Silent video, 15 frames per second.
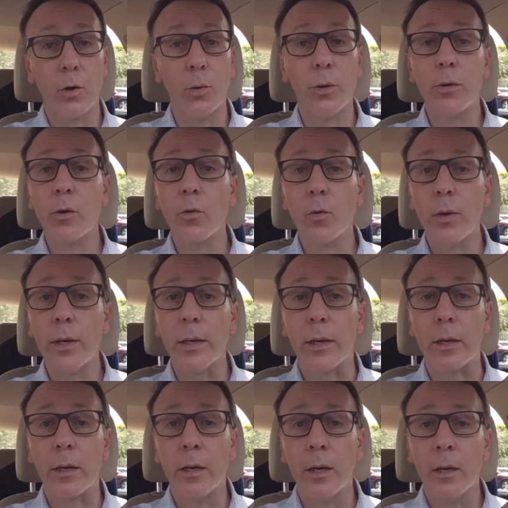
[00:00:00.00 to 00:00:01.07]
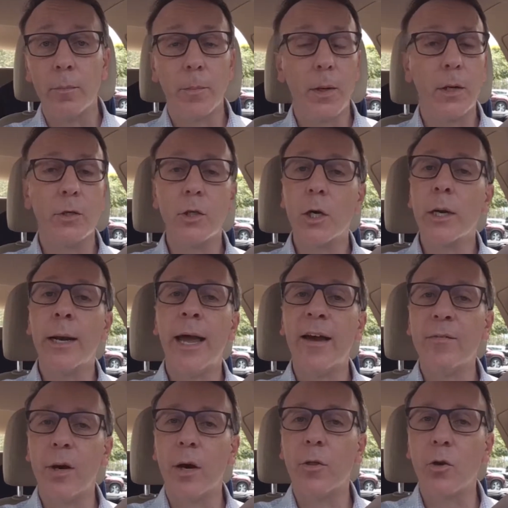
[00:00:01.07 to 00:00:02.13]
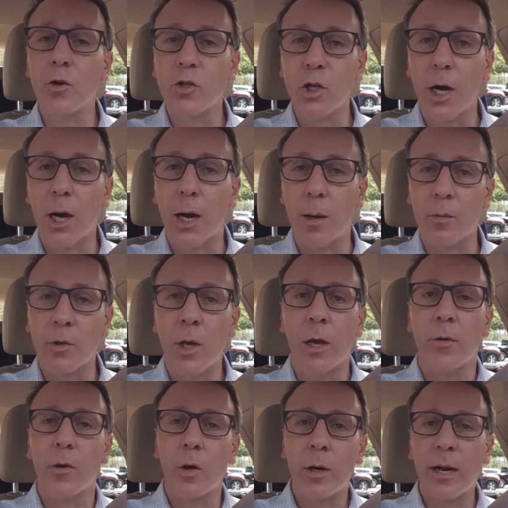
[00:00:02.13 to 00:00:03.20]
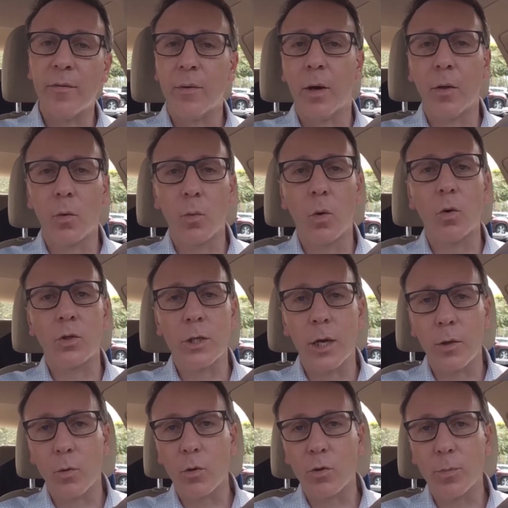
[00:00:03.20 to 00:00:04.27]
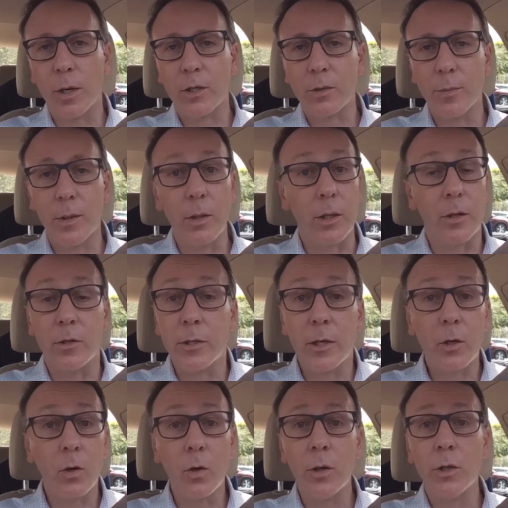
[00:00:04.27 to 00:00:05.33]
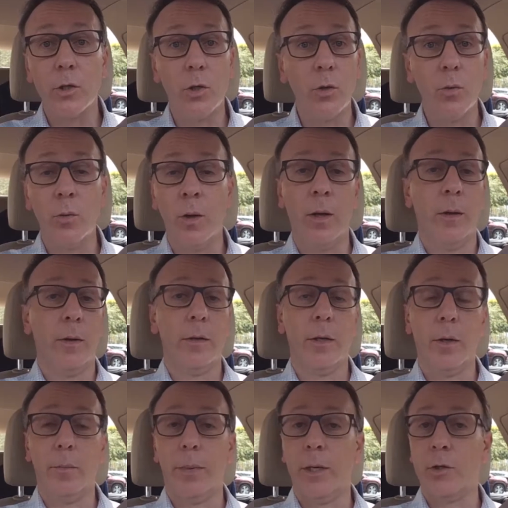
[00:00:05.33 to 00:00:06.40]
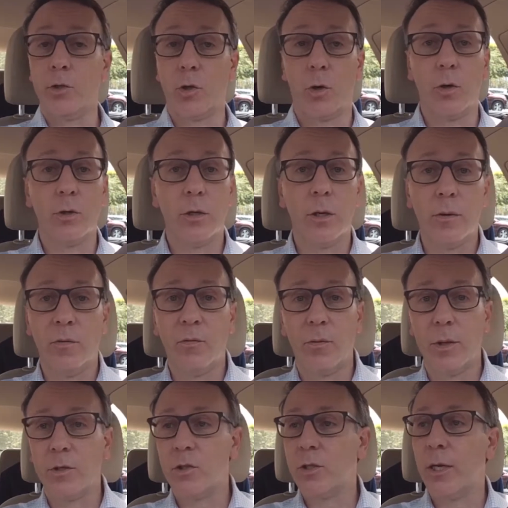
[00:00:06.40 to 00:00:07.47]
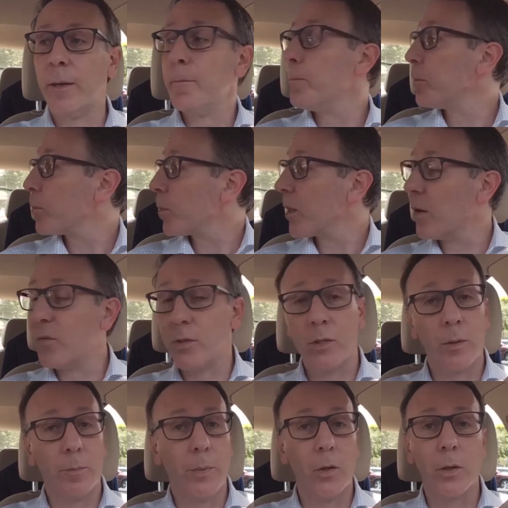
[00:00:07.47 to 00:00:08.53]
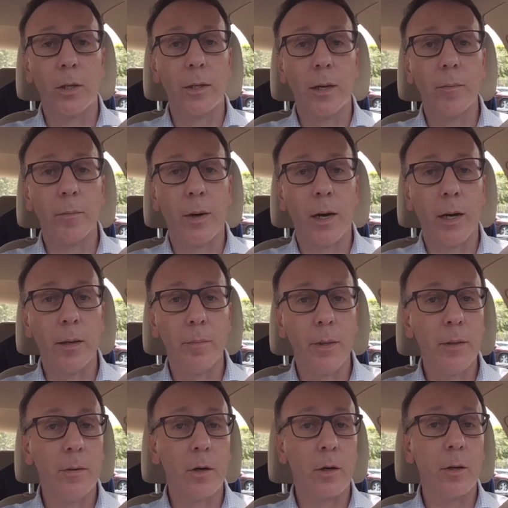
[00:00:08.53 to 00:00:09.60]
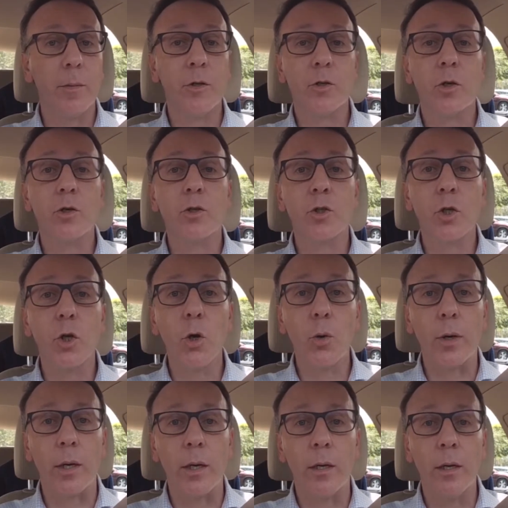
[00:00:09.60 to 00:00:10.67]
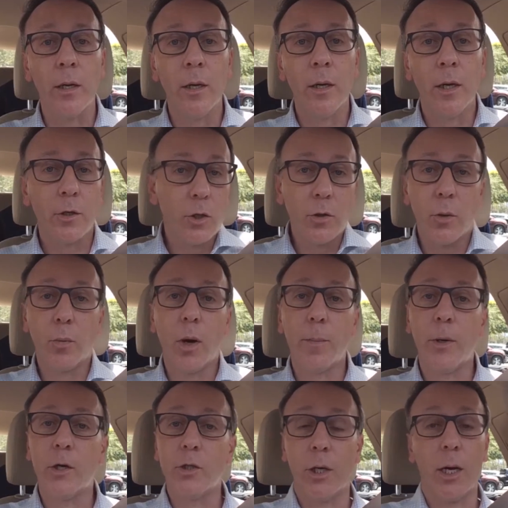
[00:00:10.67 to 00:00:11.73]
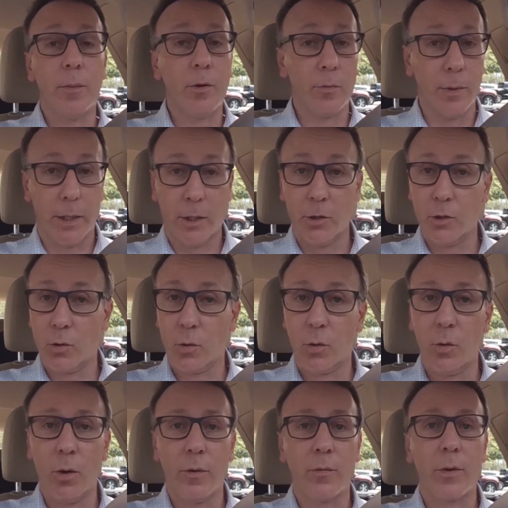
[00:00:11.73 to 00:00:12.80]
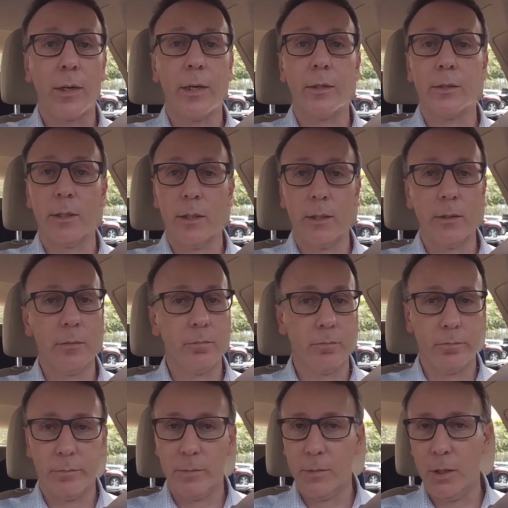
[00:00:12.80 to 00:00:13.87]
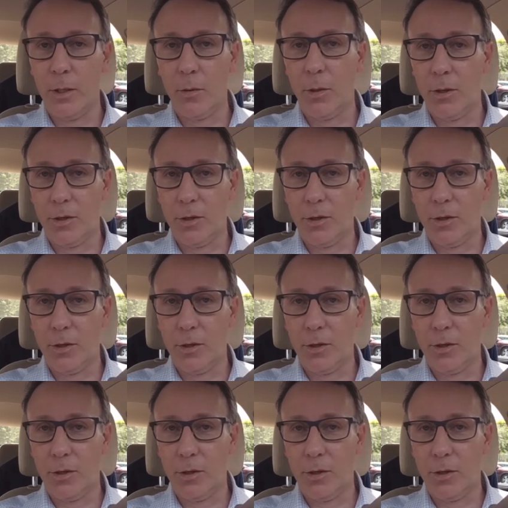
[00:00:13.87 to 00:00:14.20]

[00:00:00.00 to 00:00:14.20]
doing the greeting? Because they're going to have other jobs, they're going to have other roles, other responsibilities. They're going to, you know, be in charge of, let's say, if it's a building like behind me, they're going to be in charge of security so their primary job is making sure whoever gets in, you know,